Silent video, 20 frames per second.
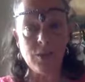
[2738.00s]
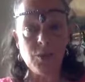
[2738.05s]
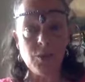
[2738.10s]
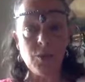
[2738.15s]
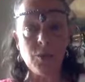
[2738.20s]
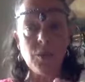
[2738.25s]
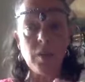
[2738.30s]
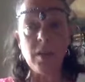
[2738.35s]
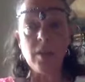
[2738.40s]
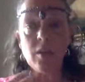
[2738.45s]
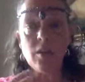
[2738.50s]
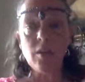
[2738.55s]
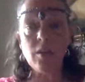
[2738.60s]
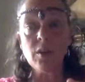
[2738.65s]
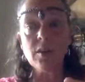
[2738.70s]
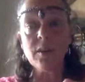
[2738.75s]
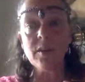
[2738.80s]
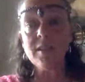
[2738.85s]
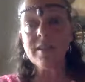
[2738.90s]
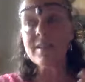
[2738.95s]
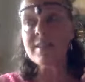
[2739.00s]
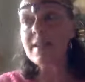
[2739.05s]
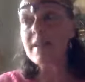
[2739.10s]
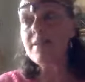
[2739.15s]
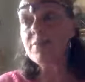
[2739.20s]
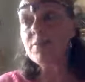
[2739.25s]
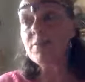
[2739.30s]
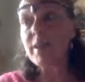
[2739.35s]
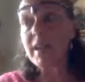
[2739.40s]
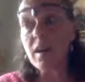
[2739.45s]
to the earth and
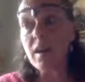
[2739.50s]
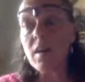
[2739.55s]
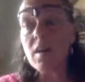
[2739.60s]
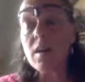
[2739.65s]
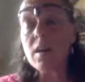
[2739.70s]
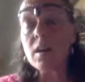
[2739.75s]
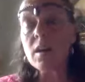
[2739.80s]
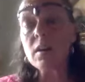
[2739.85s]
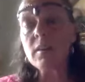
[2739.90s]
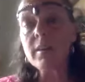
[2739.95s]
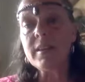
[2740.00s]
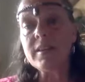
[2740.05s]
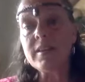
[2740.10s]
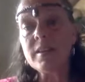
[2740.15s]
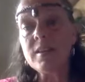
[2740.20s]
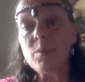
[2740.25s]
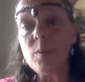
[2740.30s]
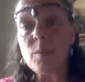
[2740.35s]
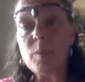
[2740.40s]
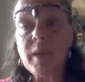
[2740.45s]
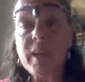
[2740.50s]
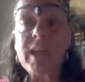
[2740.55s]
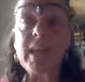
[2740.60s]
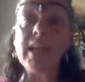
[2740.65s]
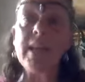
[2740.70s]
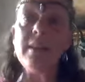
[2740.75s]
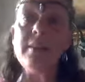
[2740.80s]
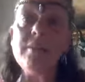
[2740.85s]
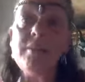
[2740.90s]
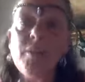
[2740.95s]
stuff, we are. This is what we
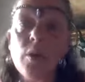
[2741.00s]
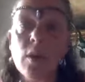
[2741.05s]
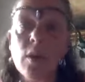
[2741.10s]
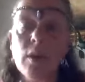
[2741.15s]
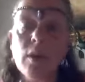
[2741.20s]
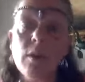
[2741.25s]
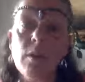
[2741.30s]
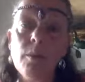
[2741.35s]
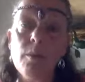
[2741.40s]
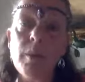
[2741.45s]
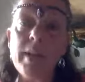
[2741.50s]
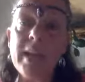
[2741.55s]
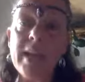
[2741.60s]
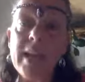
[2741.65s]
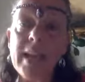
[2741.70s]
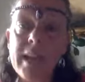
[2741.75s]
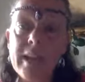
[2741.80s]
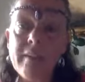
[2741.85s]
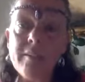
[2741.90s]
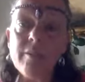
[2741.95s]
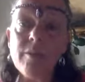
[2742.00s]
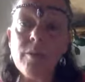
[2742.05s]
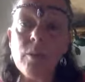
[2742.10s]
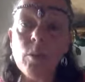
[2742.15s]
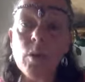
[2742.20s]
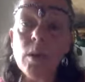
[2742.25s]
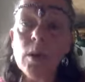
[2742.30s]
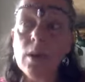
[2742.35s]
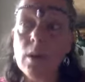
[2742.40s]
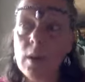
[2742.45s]
came for. We came
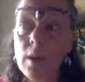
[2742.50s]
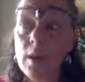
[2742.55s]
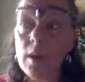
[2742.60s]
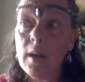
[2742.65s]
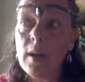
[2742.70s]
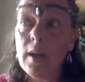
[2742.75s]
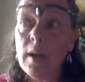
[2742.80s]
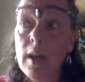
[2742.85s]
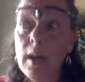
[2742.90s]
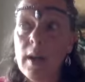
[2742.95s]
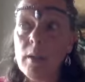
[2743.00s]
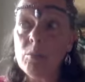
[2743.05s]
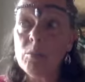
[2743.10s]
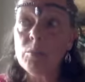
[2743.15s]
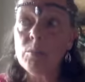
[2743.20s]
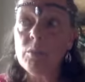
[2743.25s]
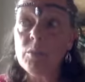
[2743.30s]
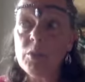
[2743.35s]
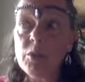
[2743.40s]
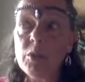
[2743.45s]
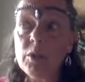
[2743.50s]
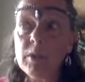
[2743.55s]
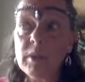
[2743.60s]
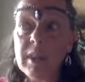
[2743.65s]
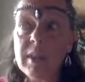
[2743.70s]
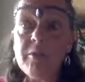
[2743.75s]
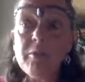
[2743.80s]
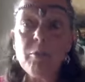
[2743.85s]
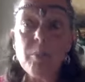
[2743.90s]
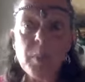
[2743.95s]
for um, to
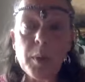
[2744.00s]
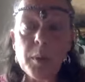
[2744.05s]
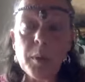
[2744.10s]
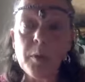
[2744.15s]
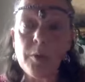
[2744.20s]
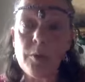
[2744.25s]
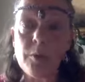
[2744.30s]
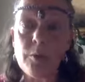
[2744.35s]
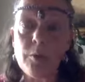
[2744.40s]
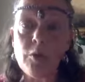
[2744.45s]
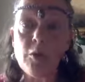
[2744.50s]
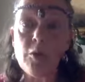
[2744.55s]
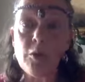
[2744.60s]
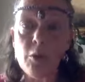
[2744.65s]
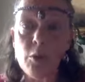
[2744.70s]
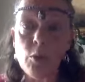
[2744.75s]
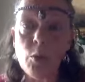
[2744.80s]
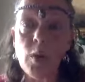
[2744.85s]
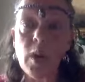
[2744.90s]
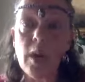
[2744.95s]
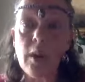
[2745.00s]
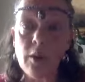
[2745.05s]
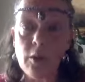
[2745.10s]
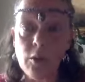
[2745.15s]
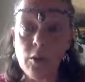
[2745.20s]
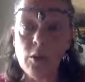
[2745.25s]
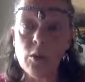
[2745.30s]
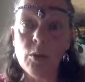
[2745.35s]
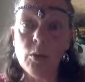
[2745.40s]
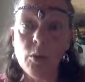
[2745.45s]
give birth to a
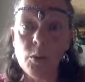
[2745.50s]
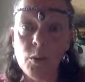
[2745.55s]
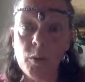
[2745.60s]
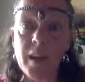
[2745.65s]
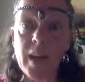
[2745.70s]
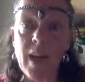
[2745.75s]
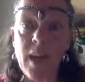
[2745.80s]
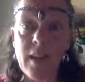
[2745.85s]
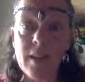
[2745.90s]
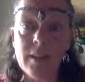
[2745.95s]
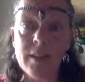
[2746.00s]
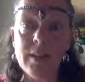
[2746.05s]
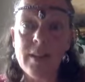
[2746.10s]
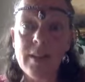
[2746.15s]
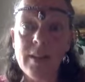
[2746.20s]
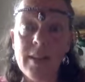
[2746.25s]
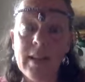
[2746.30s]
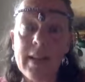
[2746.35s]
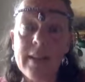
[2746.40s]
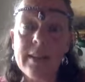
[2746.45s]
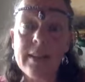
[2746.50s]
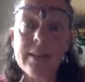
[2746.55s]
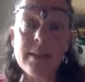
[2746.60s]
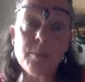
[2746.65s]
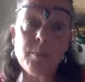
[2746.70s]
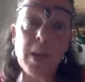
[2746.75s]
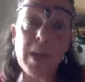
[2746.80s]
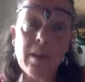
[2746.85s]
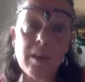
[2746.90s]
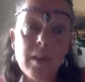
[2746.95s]
new reality. And this
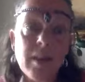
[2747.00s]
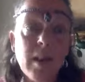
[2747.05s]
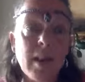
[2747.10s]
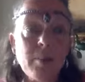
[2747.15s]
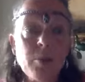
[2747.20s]
paradigm